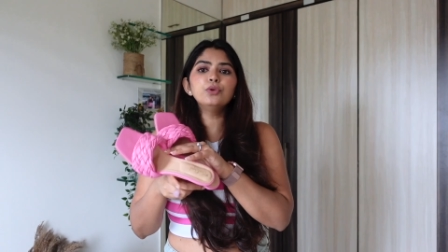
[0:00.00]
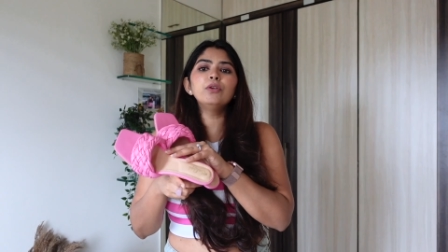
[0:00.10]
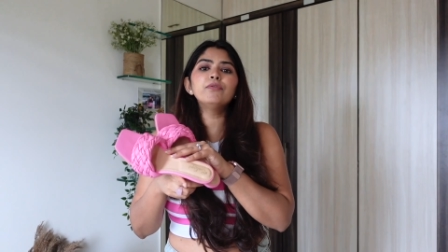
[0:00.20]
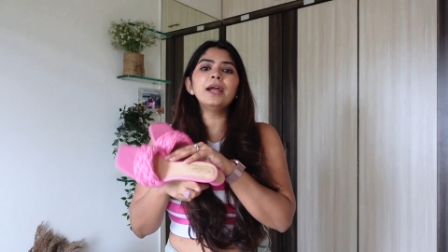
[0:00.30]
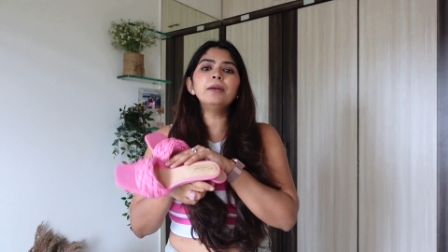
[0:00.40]
you
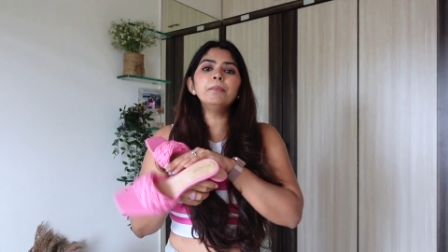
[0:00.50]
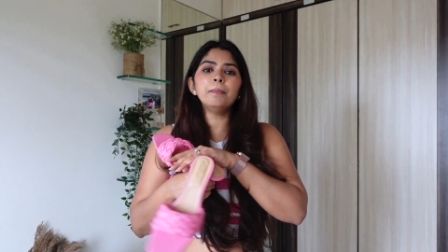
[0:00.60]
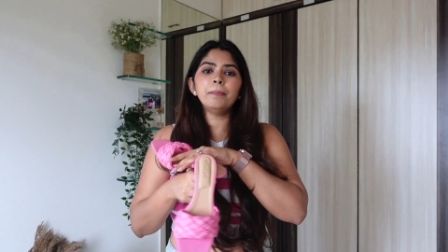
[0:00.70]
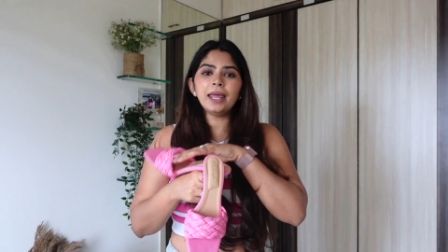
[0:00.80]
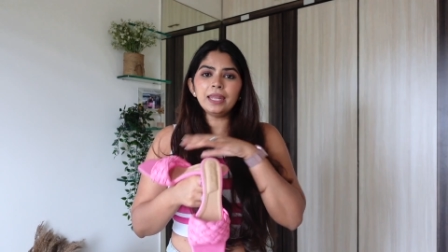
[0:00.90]
will
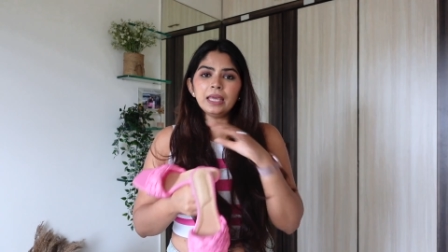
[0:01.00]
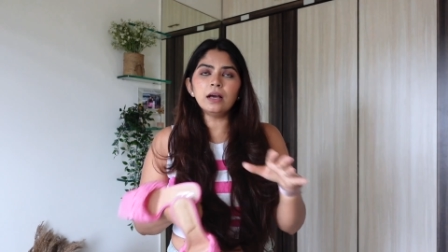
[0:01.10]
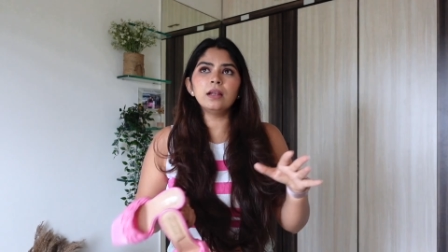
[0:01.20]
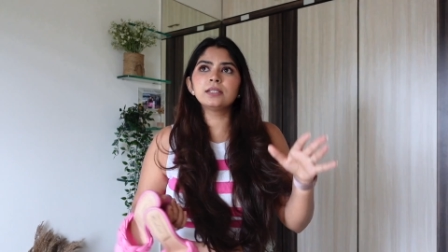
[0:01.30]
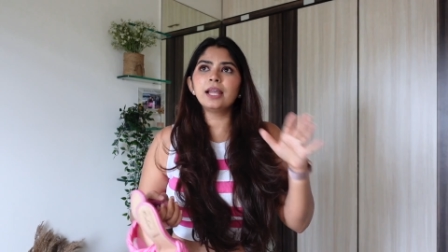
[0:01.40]
find many
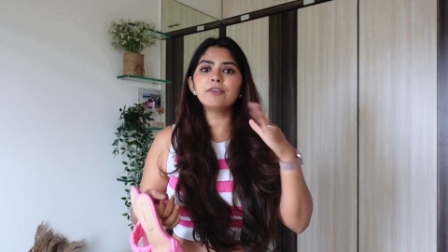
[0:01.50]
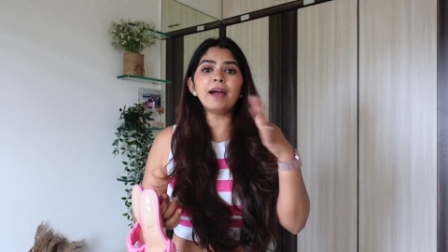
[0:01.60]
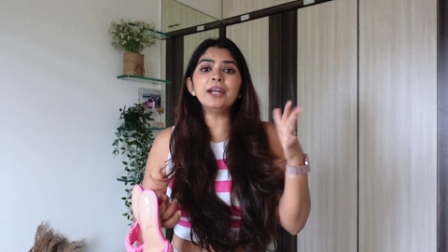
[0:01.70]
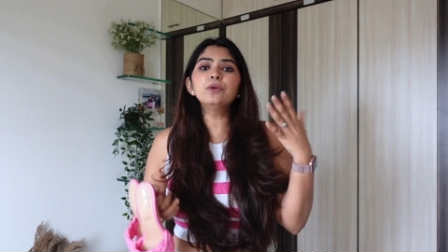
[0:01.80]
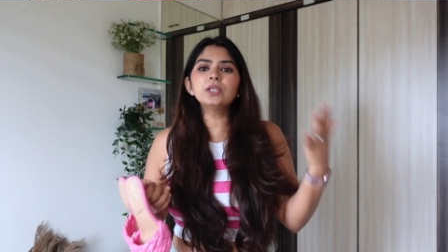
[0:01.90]
colors, like
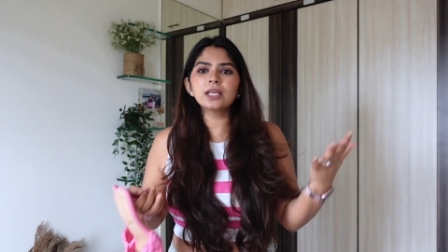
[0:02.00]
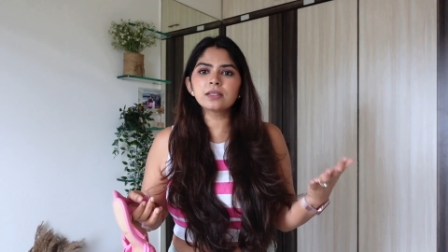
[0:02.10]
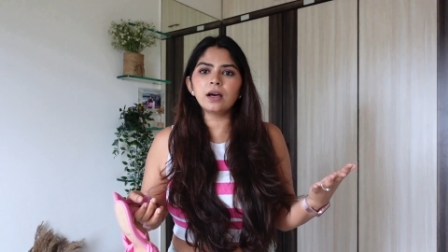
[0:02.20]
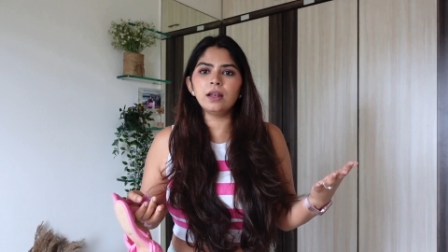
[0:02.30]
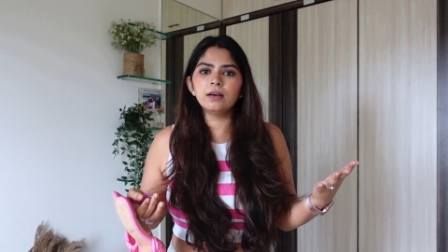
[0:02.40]
5 to 6
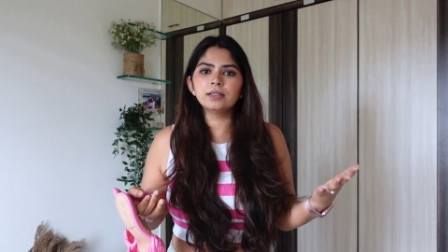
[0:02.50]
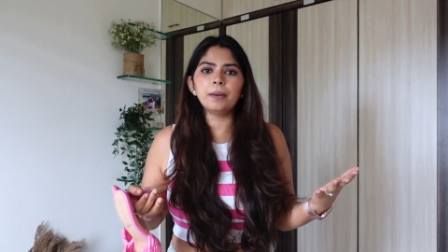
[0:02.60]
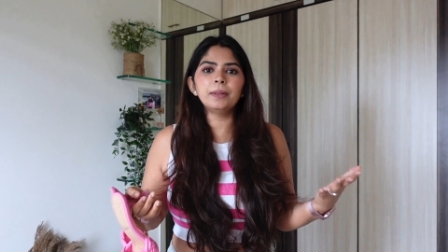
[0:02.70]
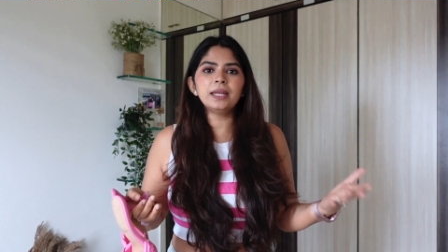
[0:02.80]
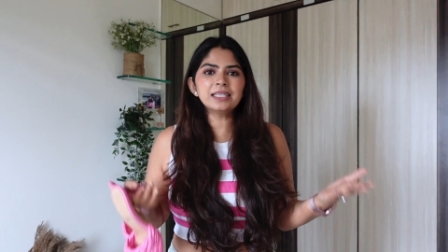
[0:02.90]
colors.
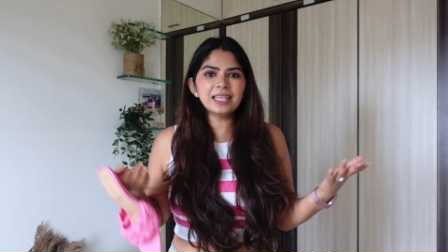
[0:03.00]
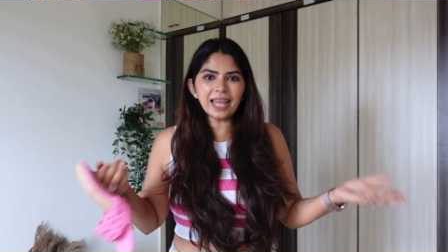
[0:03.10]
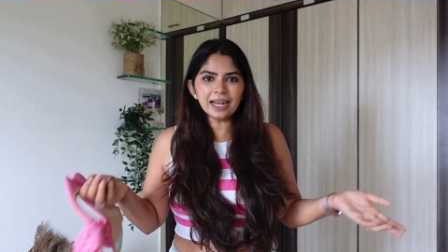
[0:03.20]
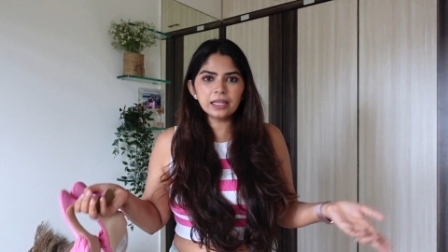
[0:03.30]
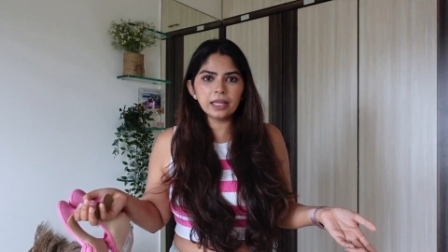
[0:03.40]
I mean, isn't that